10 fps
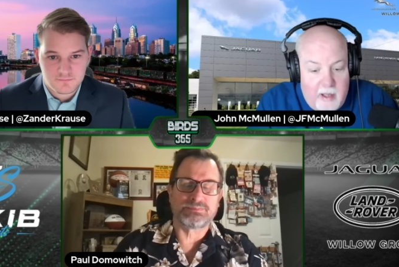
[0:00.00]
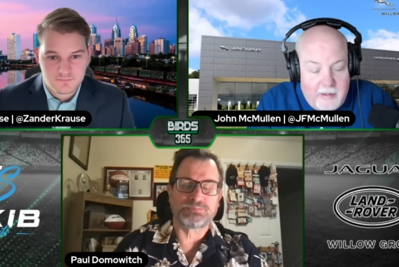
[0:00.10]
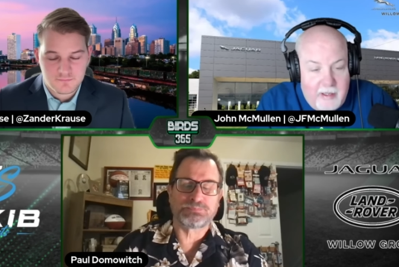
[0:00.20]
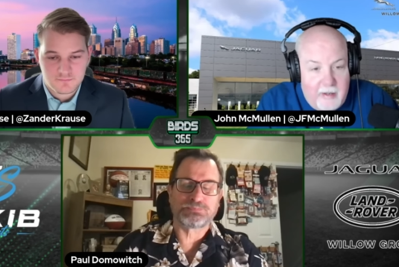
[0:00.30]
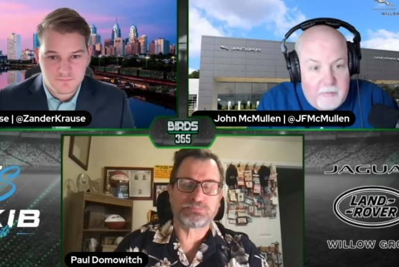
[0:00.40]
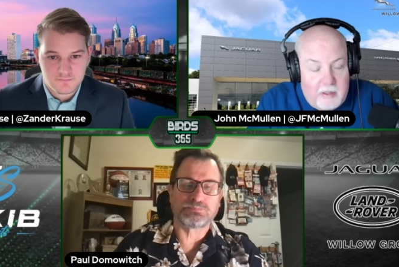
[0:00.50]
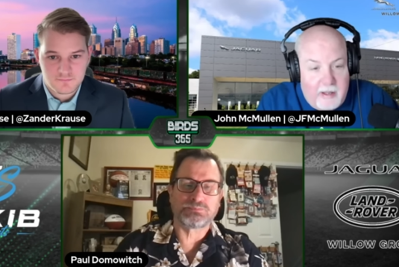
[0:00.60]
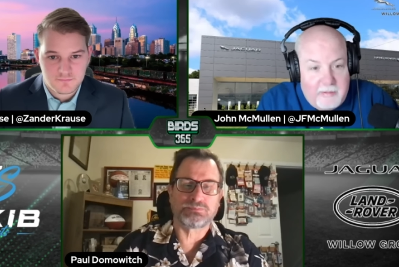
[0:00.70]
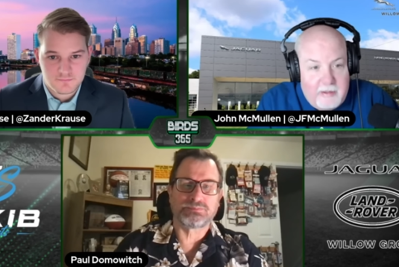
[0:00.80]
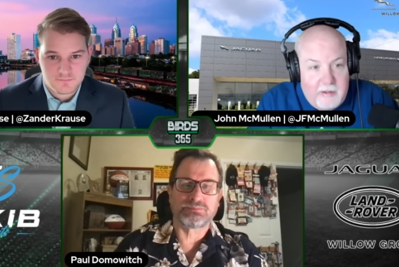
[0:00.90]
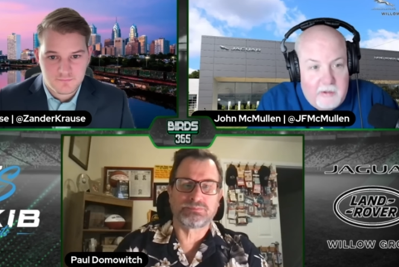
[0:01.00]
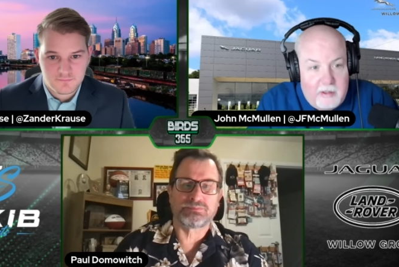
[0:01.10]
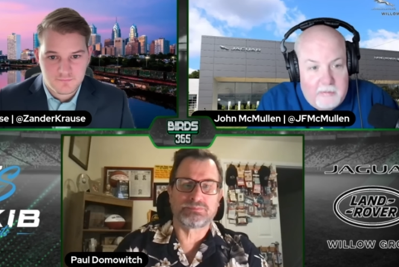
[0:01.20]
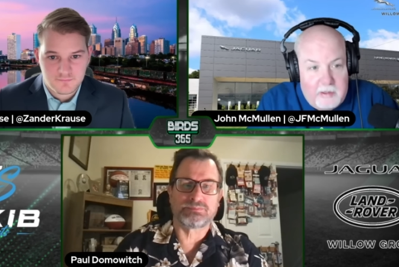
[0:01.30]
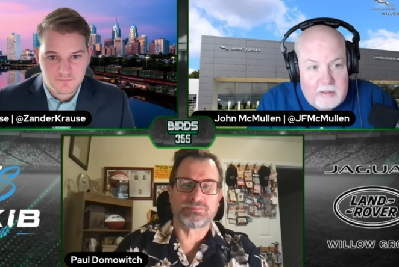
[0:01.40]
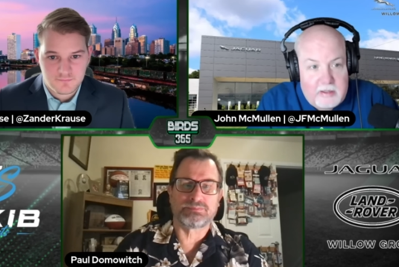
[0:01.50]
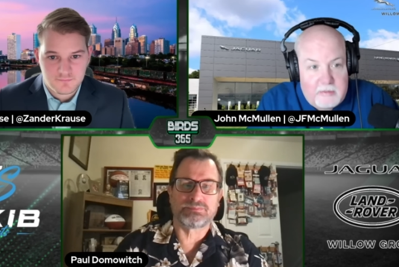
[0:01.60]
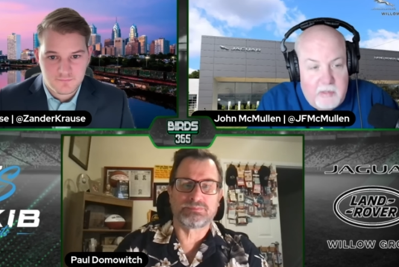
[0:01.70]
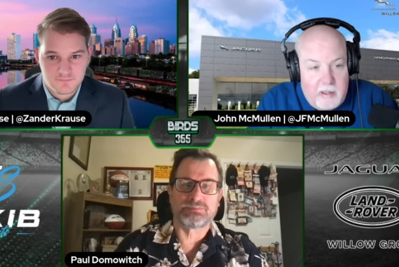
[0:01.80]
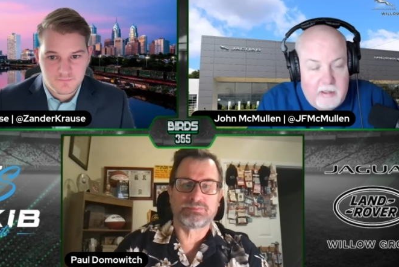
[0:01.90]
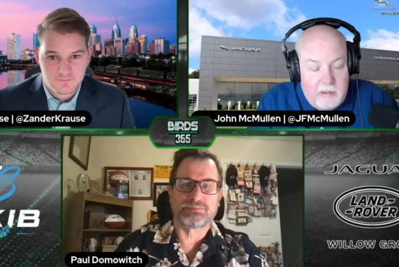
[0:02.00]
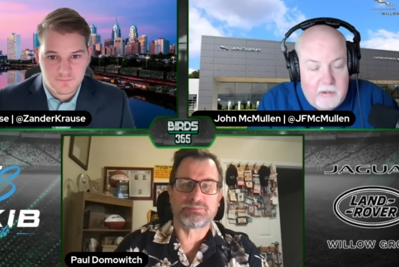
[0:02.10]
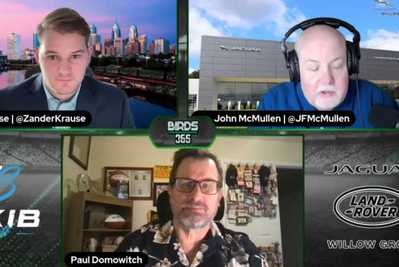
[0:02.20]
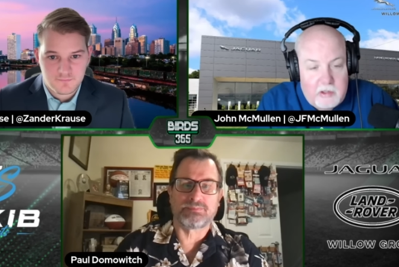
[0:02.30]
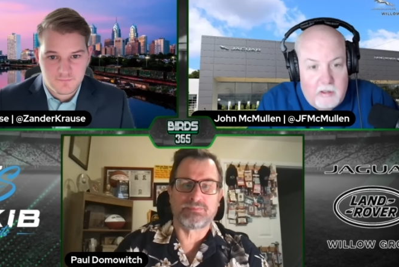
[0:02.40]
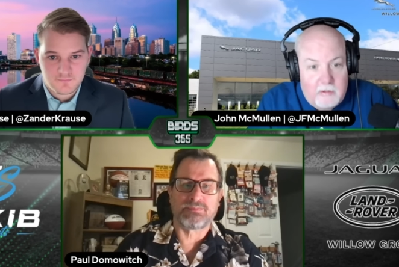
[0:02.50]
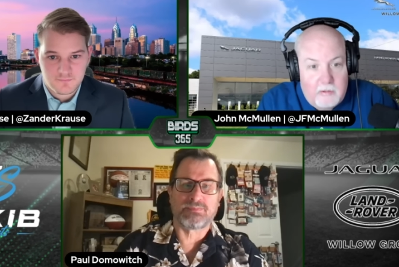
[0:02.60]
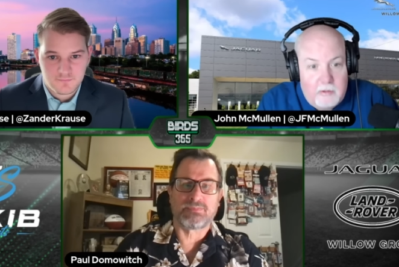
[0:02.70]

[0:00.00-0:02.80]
Speaker 1: I gave him that theory. This is many years ago.